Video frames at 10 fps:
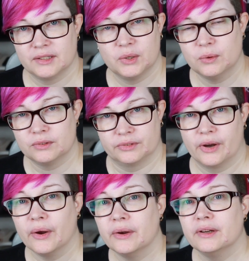you all
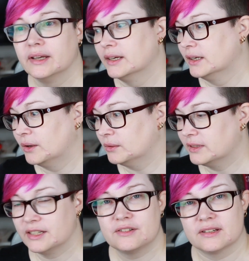know, all
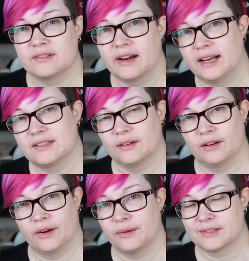the interest rates
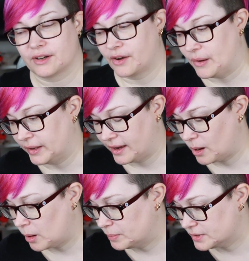on loans are going
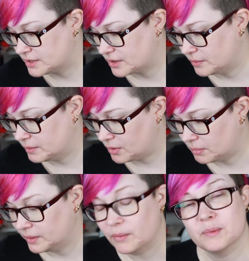up, so we
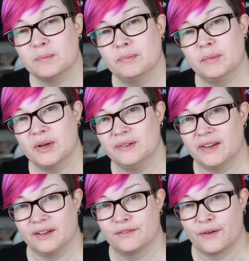probably won't be
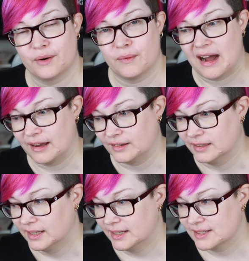moving for a
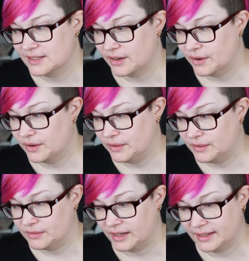while.
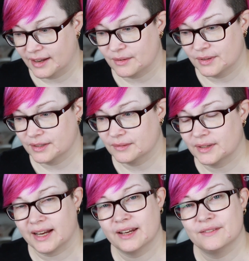So right now
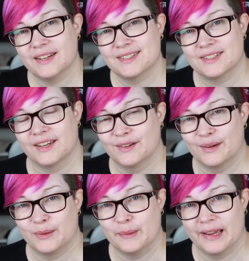we're kind of nesting a
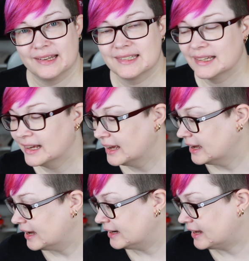little bit.
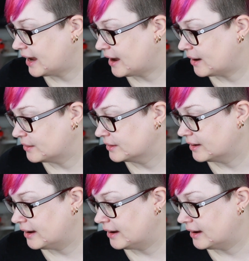Anyhow,